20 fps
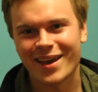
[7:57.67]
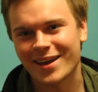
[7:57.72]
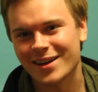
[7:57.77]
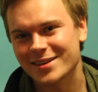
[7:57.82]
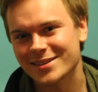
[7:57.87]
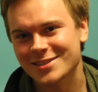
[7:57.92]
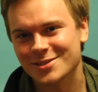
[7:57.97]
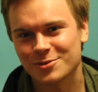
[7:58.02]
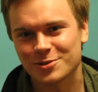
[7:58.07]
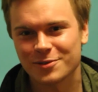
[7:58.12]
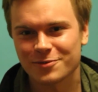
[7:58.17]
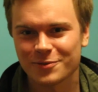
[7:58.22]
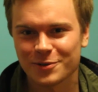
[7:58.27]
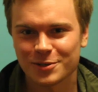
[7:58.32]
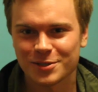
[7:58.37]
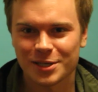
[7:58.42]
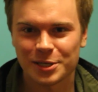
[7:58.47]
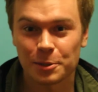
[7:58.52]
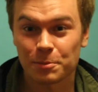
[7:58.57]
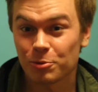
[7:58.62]
and it sort of
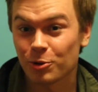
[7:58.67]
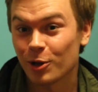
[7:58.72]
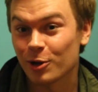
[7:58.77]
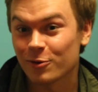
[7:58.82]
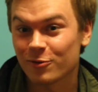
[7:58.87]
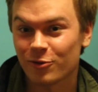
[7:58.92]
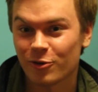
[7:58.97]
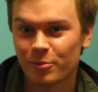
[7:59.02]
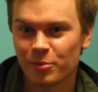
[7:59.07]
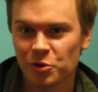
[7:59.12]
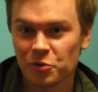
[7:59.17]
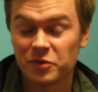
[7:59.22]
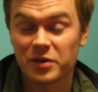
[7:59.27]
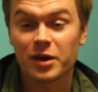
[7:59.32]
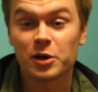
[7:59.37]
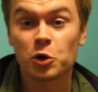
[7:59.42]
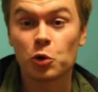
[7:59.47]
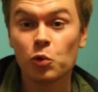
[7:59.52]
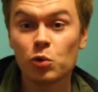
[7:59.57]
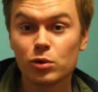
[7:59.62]
feels like a plug for a
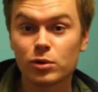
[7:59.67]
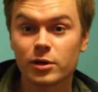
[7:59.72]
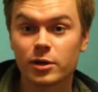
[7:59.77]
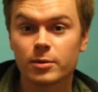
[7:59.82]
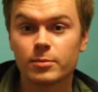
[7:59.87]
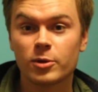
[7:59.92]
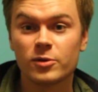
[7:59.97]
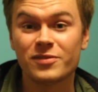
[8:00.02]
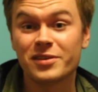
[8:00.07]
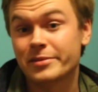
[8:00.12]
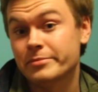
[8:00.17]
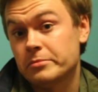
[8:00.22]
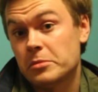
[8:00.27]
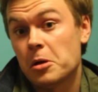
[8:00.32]
movie. A cool looking movie,